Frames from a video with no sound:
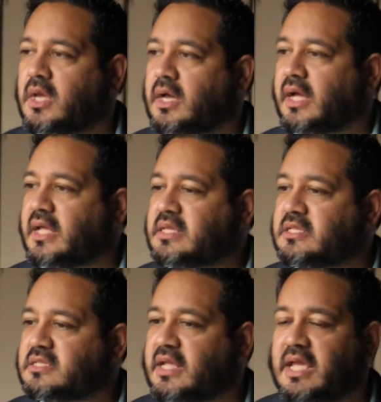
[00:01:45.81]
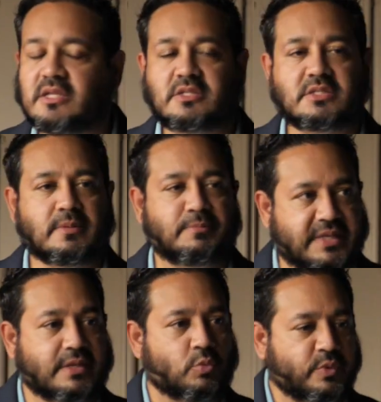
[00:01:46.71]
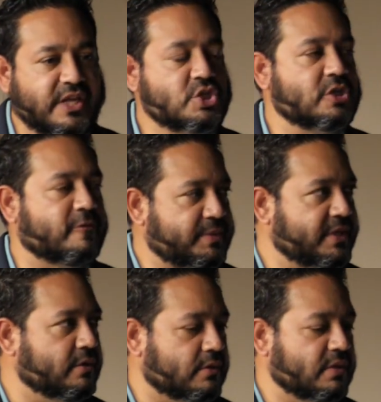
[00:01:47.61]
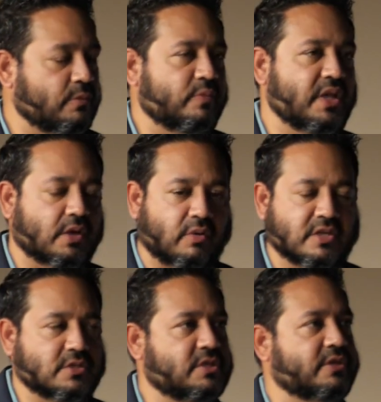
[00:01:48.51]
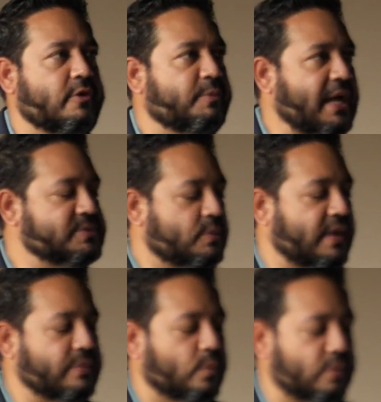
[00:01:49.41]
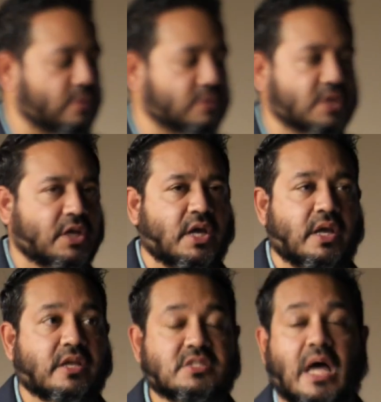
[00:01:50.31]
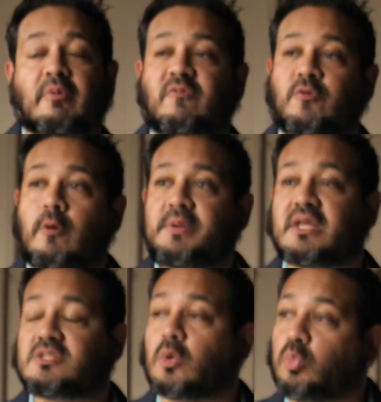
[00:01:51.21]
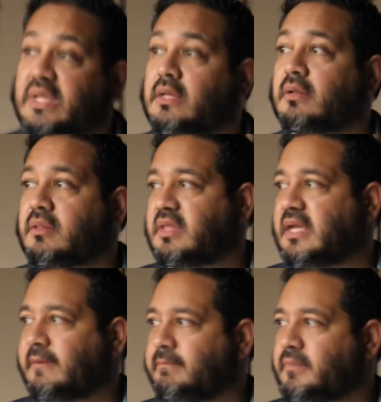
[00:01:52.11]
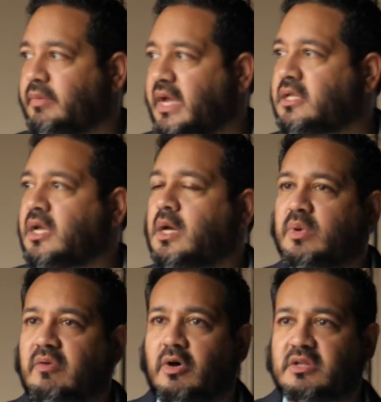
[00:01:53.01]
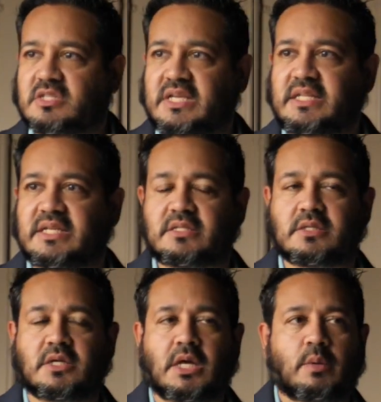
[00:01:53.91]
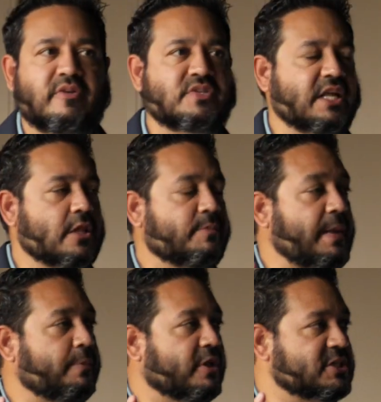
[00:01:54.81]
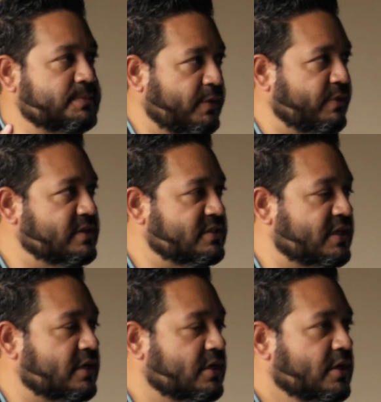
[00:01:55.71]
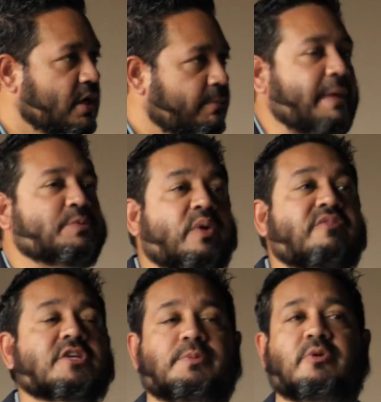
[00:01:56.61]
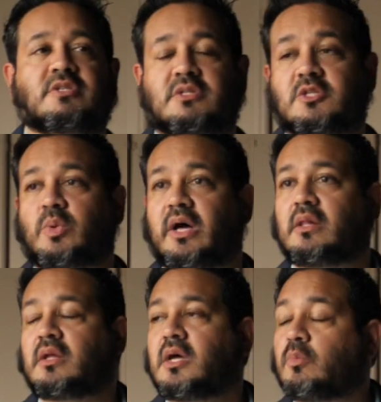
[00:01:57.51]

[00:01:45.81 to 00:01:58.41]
In today's region of Peel, and really across Ontario, perhaps around the world, Islamophobia is a real thing, right? We've all seen it. We've seen other people experience it. Perhaps we've experienced it as well.